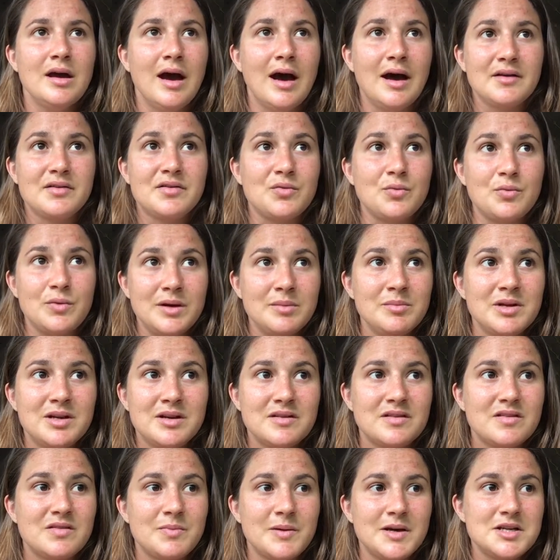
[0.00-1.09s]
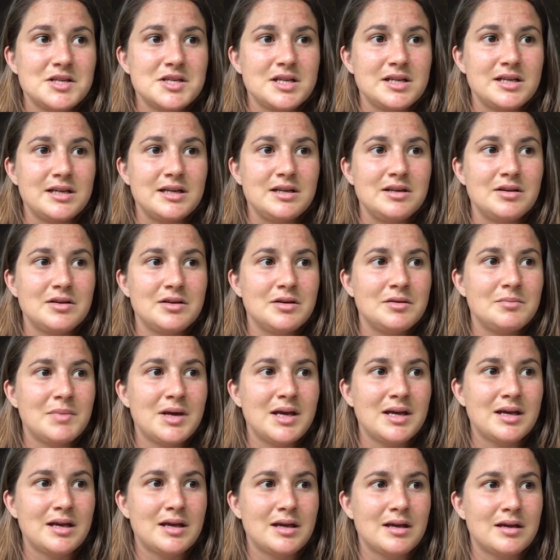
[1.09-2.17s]
us women especially,
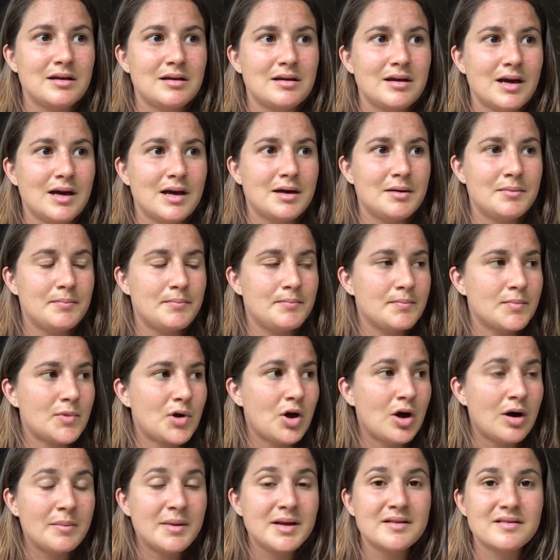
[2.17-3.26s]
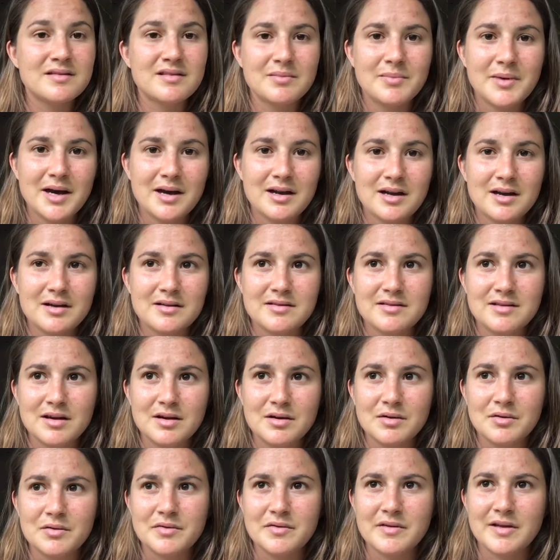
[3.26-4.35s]
making comments about
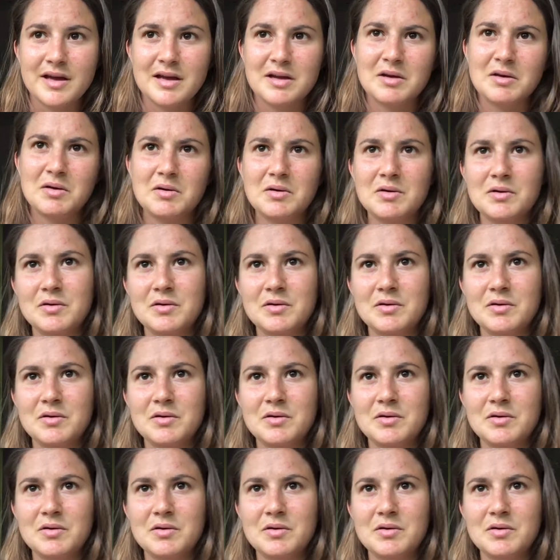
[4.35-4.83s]
ourselves like,